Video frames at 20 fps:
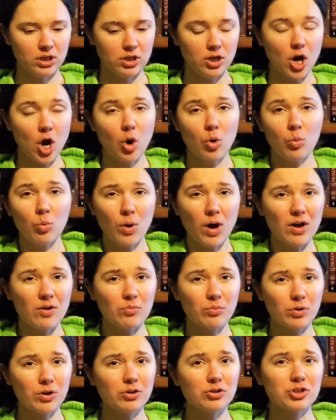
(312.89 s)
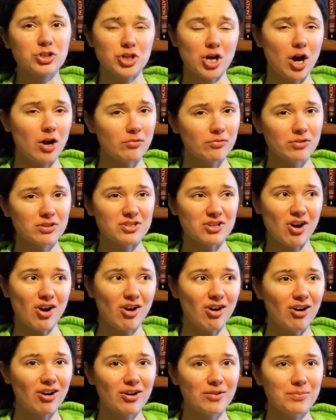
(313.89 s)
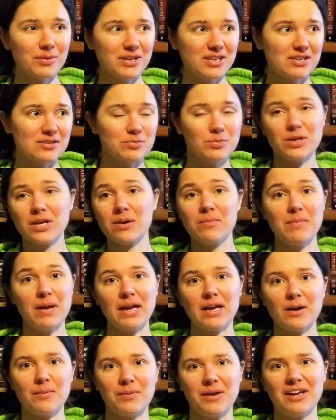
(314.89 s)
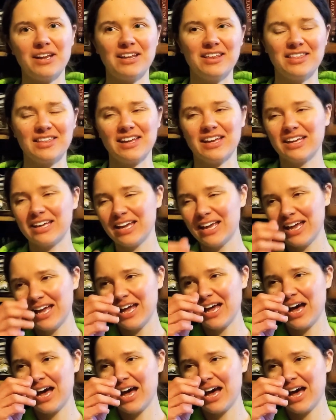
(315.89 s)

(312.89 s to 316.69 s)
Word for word: know what real genres are because we can make up anything